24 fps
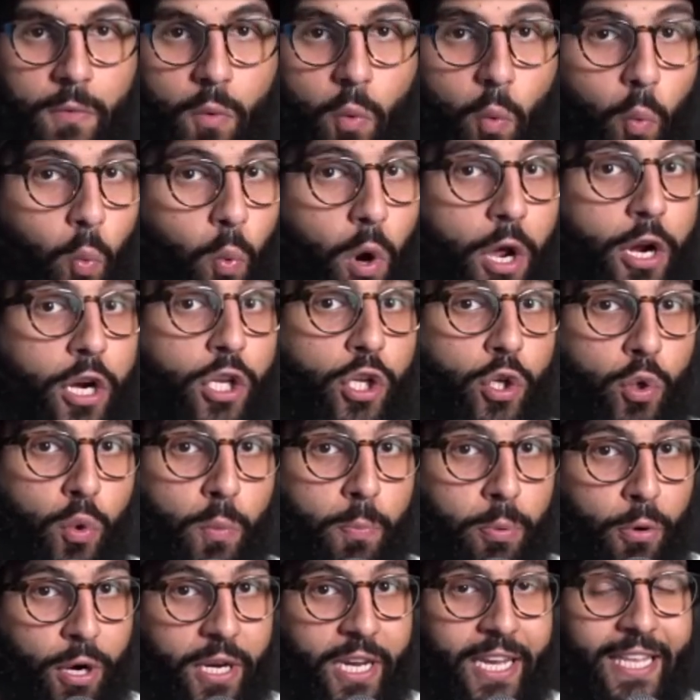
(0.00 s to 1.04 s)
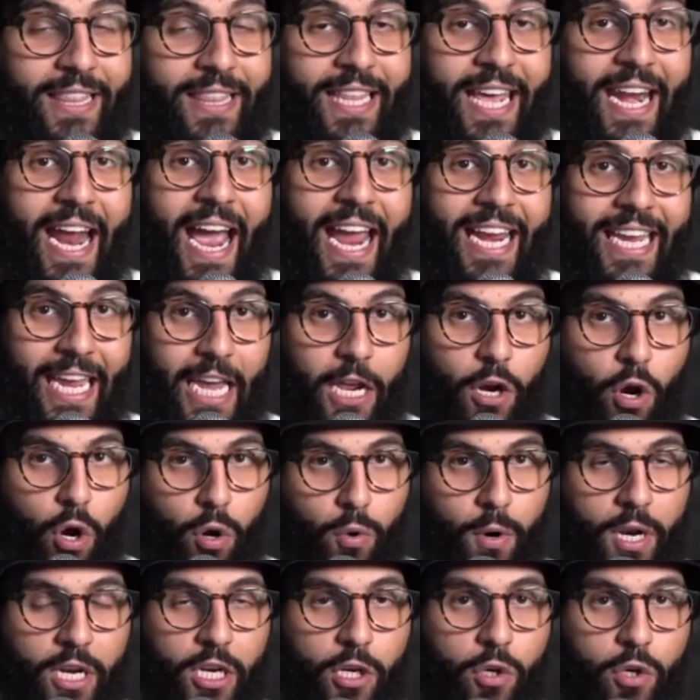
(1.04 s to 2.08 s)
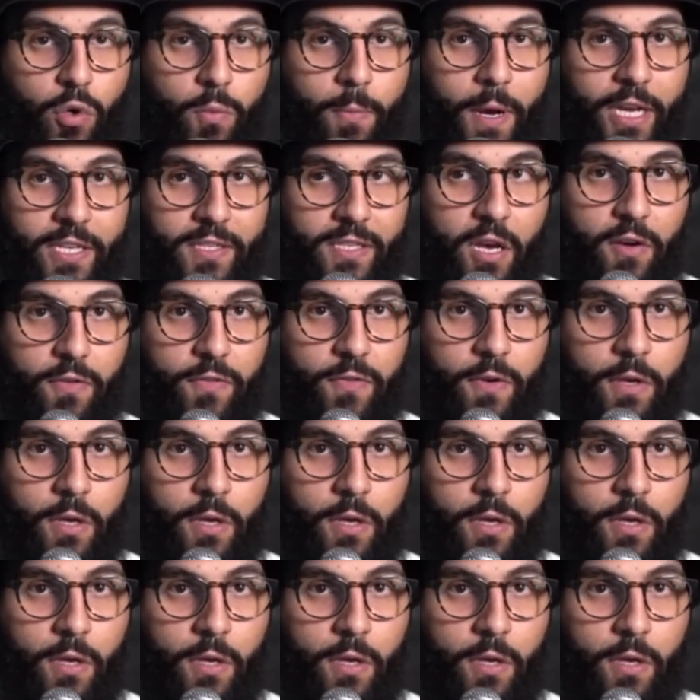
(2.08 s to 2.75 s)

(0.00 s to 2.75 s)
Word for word: What are you bringing that I can't already do myself?